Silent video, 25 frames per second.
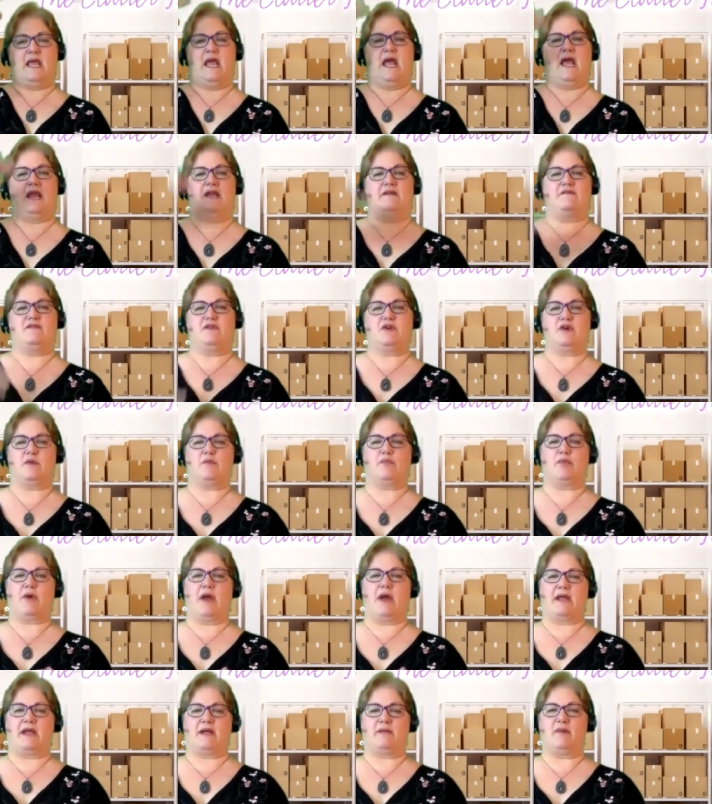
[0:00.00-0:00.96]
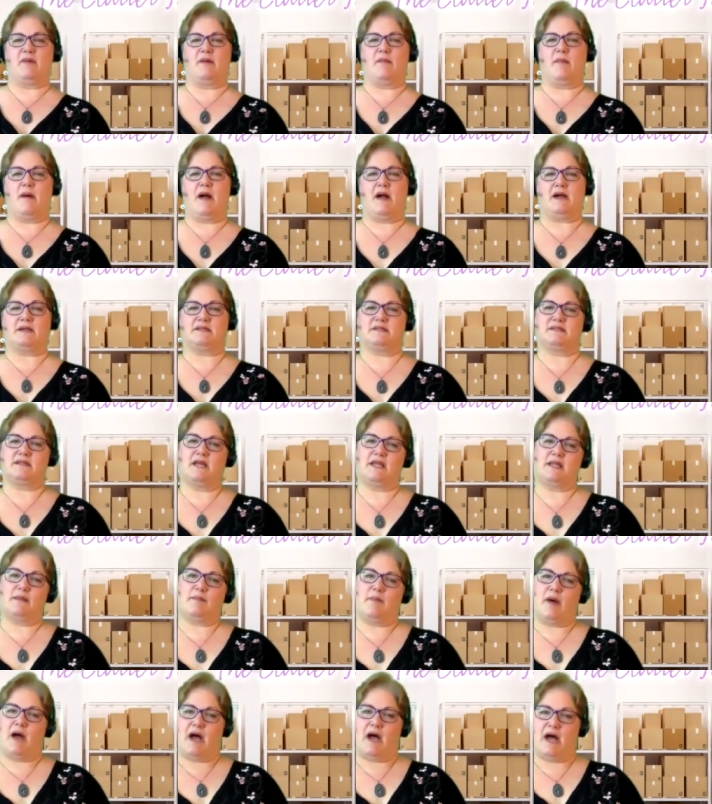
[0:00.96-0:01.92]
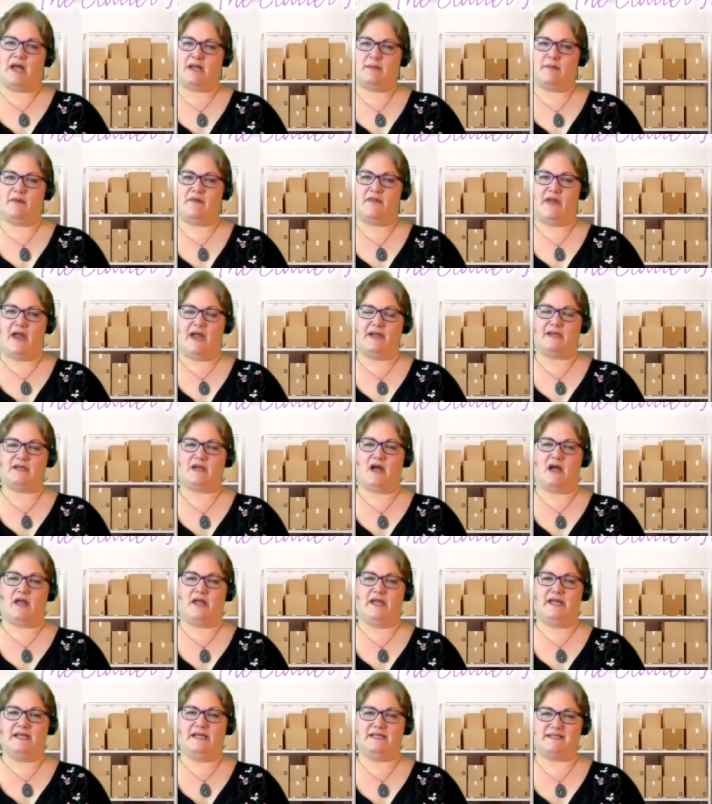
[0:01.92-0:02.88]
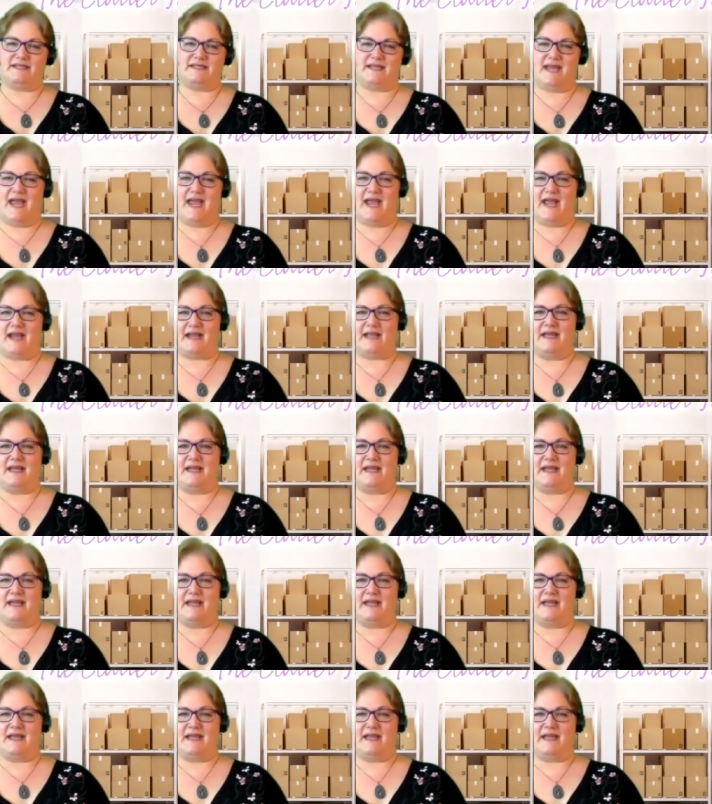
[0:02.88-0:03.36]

And if your breakable box is on the bottom of that dolly stack,